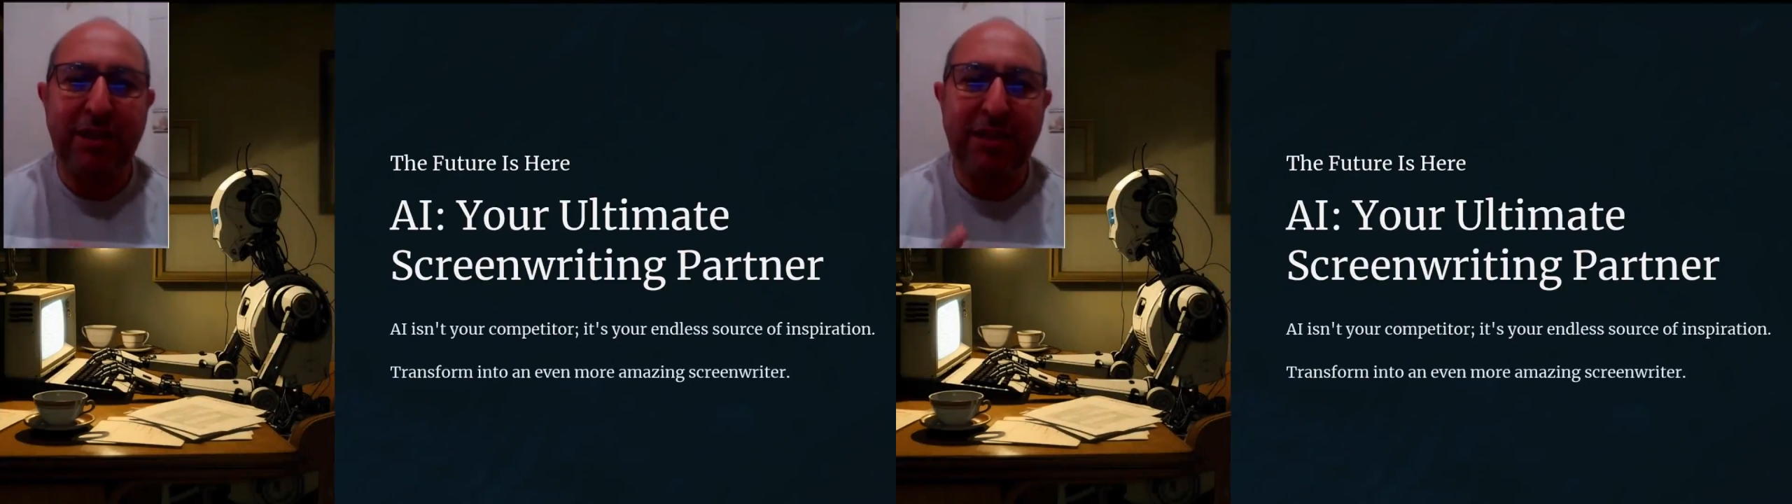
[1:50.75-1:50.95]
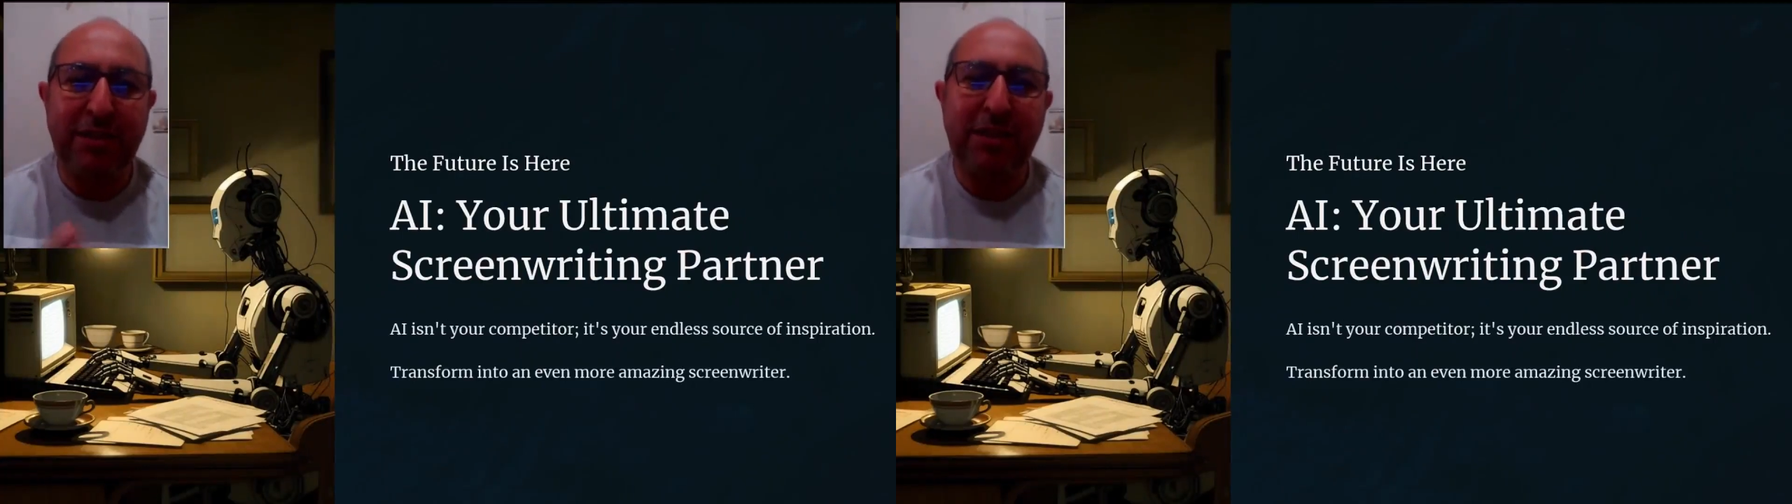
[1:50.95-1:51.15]

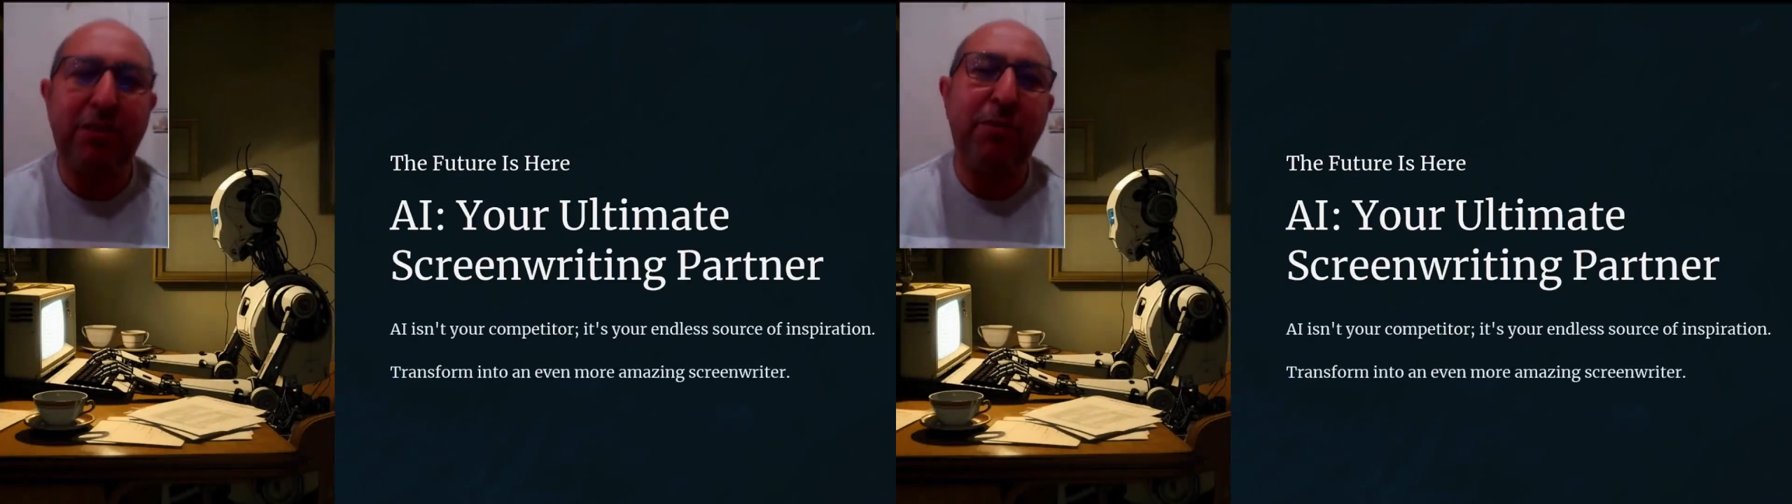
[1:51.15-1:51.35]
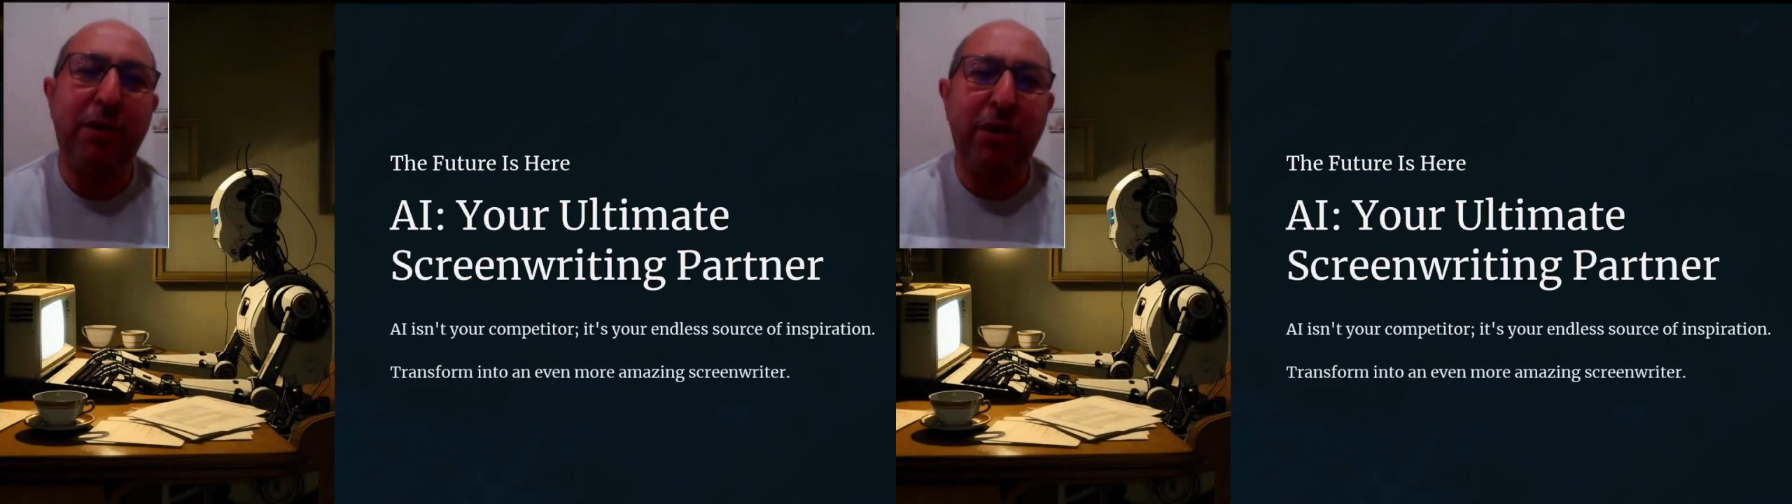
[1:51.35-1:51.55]
then this
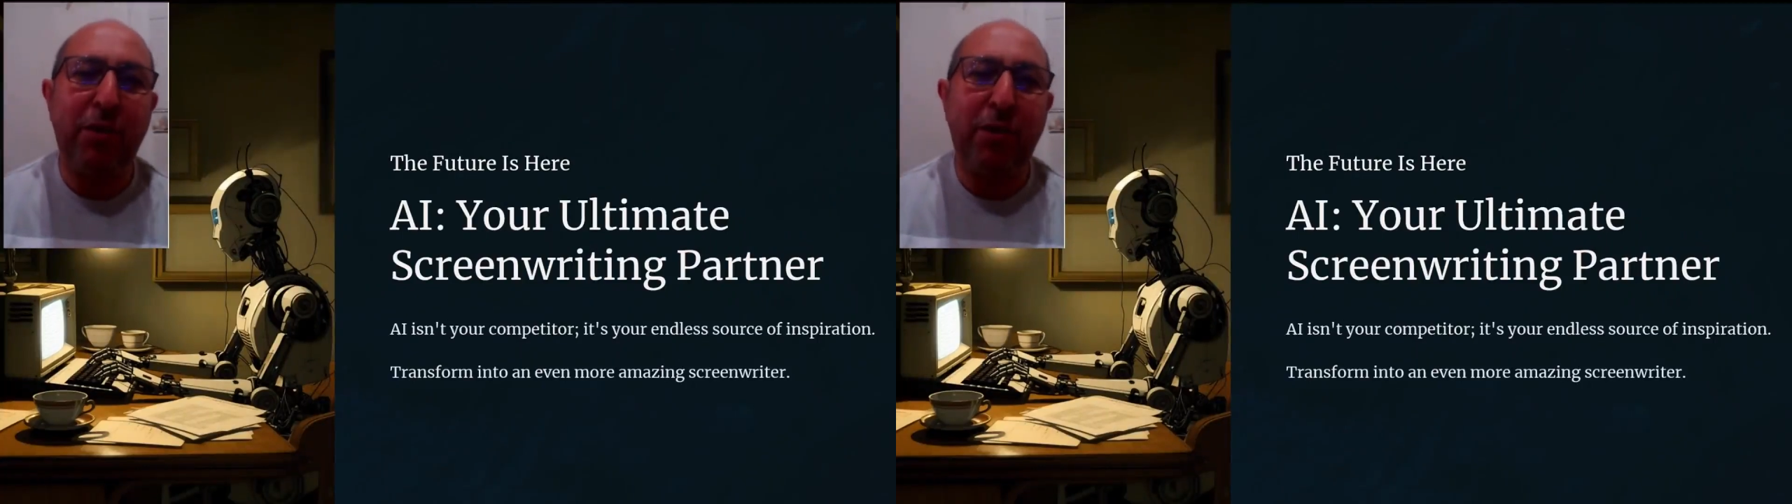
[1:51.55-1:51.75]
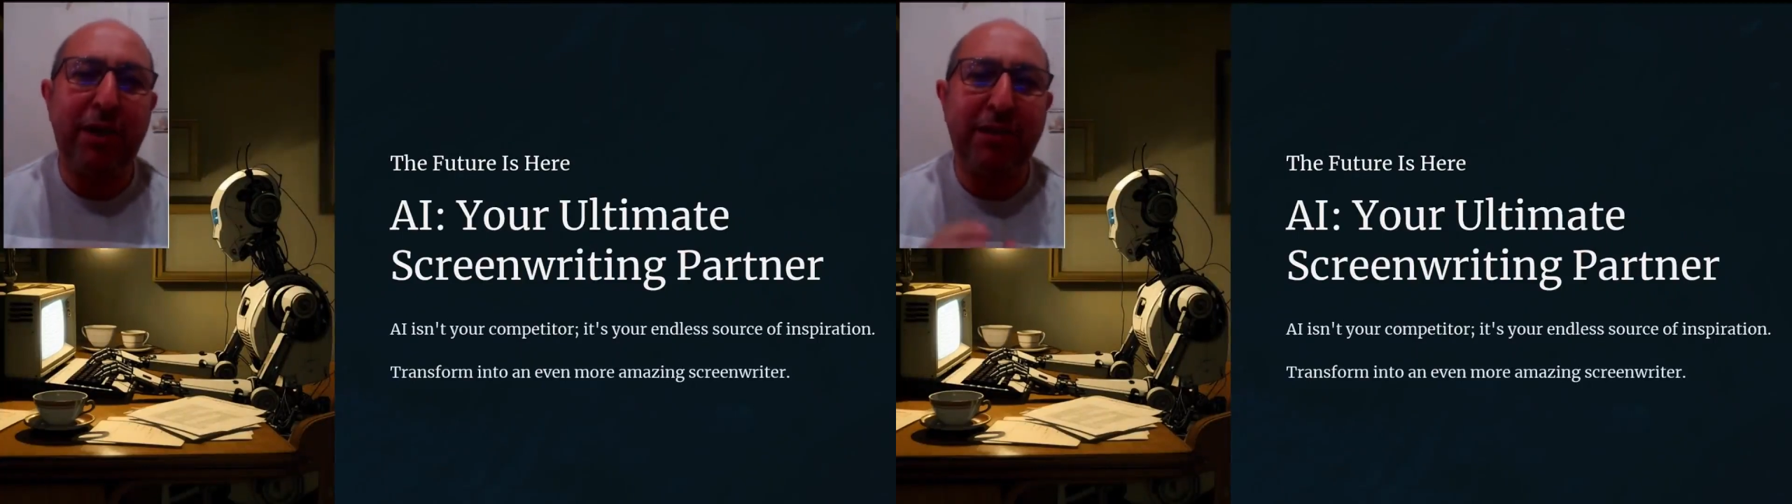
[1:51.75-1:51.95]

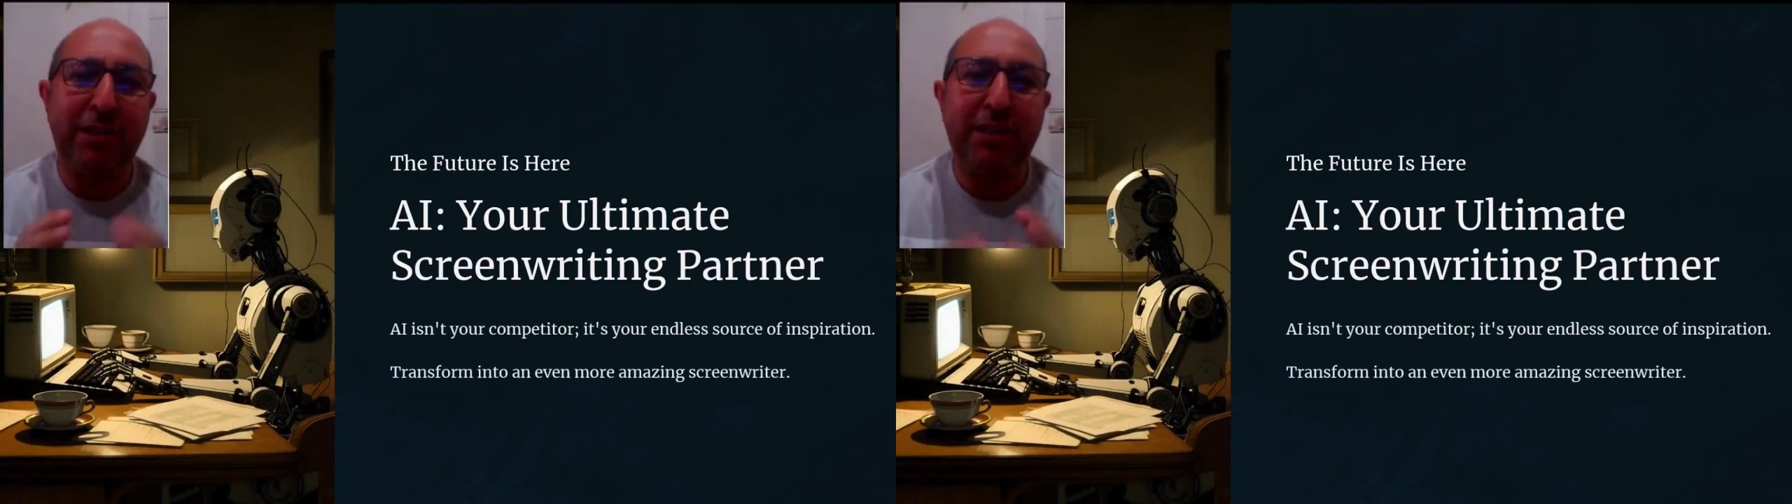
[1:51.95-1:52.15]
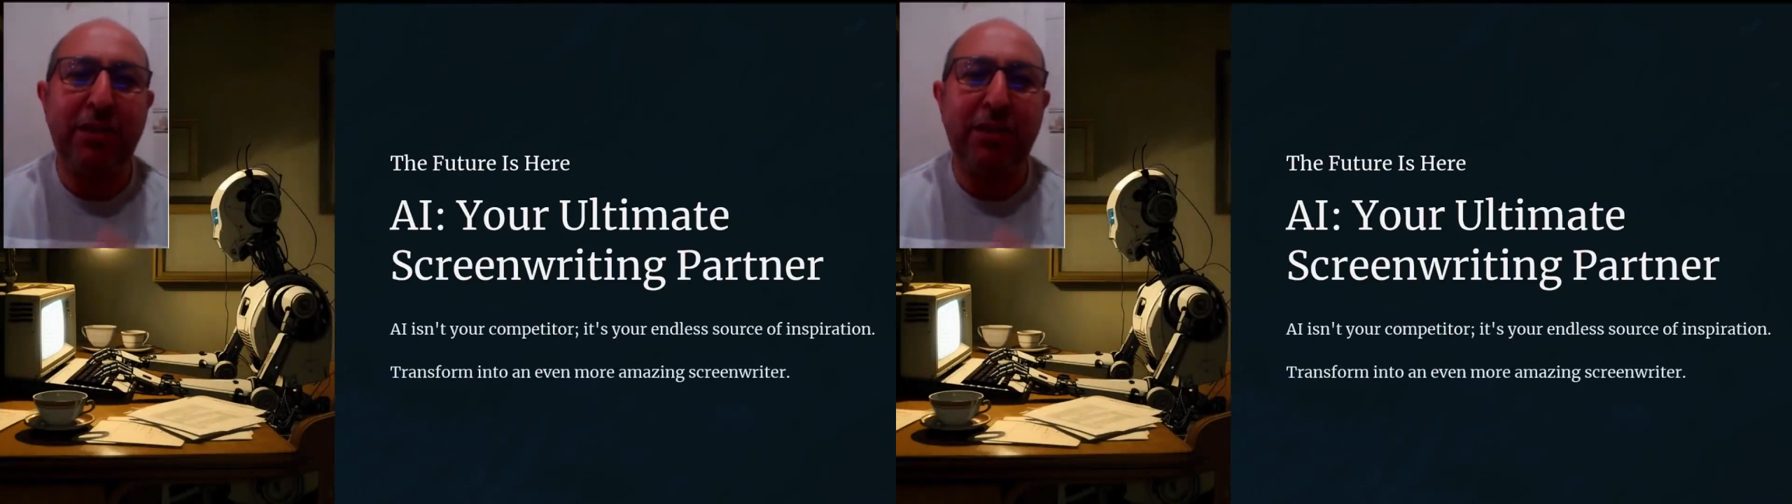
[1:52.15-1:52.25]
video and this